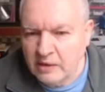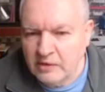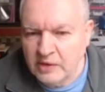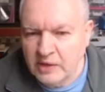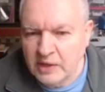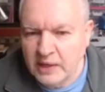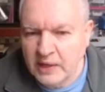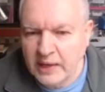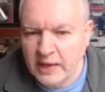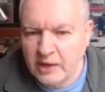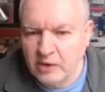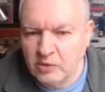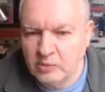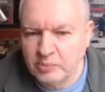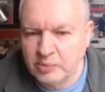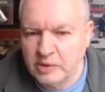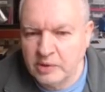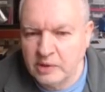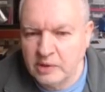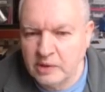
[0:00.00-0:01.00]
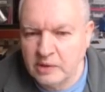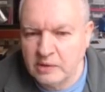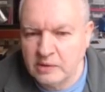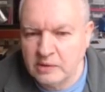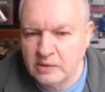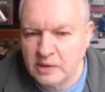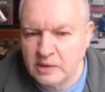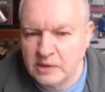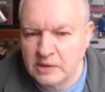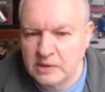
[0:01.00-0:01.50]
The output,
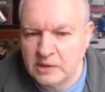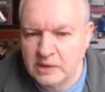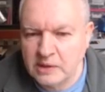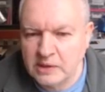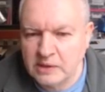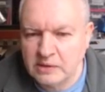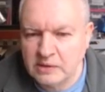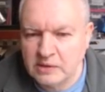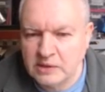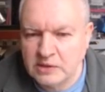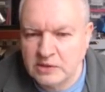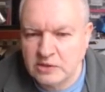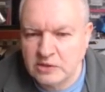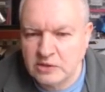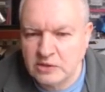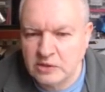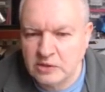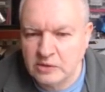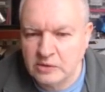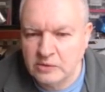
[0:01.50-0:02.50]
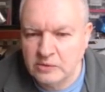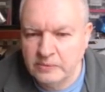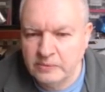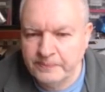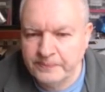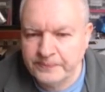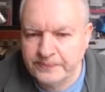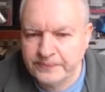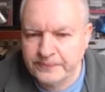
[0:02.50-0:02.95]
I can link these two.